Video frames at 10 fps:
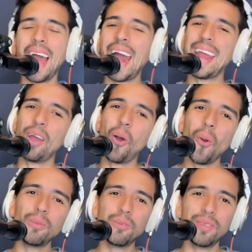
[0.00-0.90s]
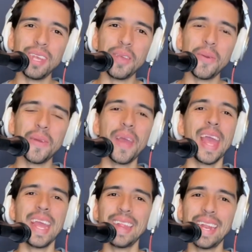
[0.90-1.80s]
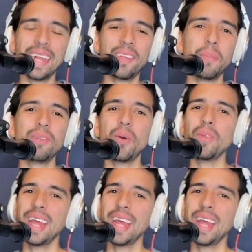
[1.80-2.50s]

and I hope to see you in the next episode.